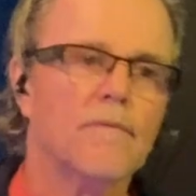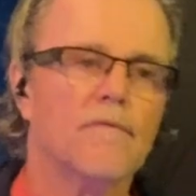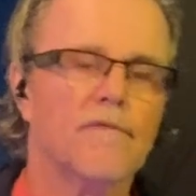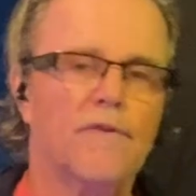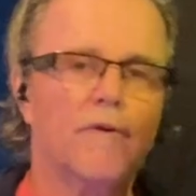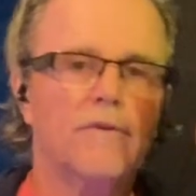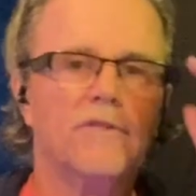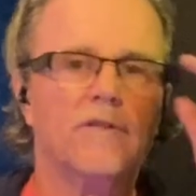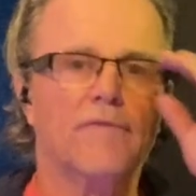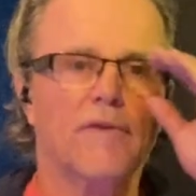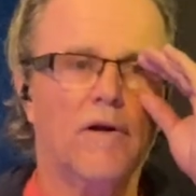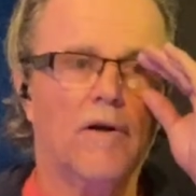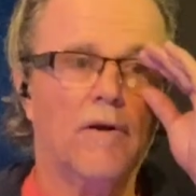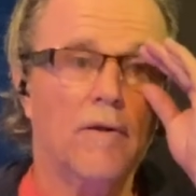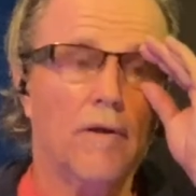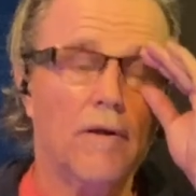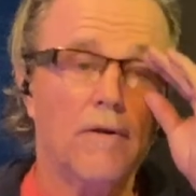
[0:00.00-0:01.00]
first of
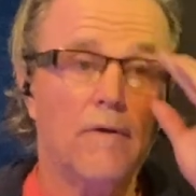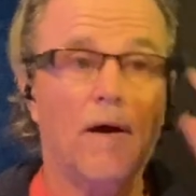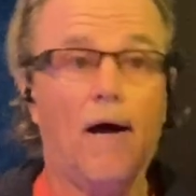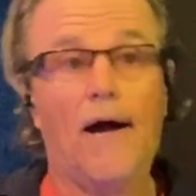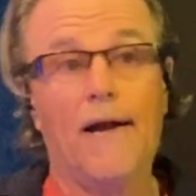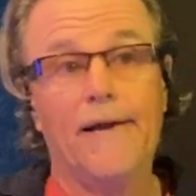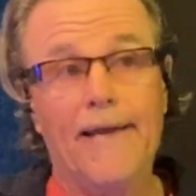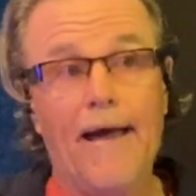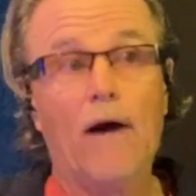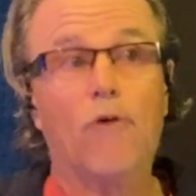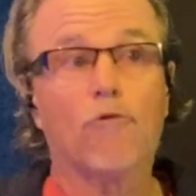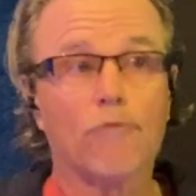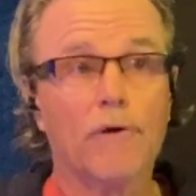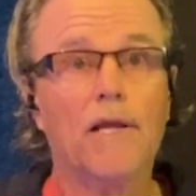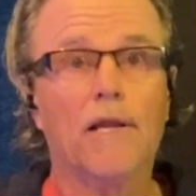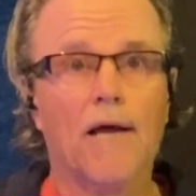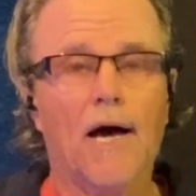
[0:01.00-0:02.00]
all, I now
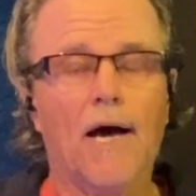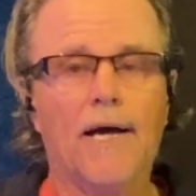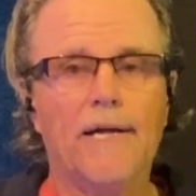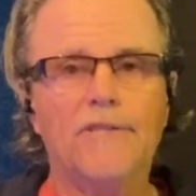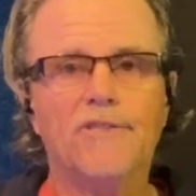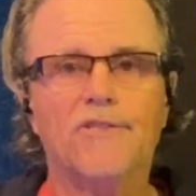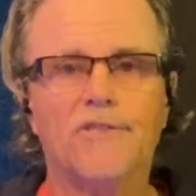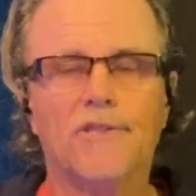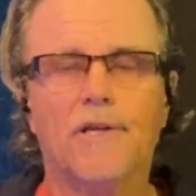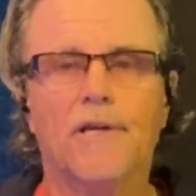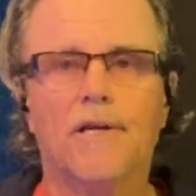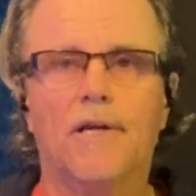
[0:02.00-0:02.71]
realize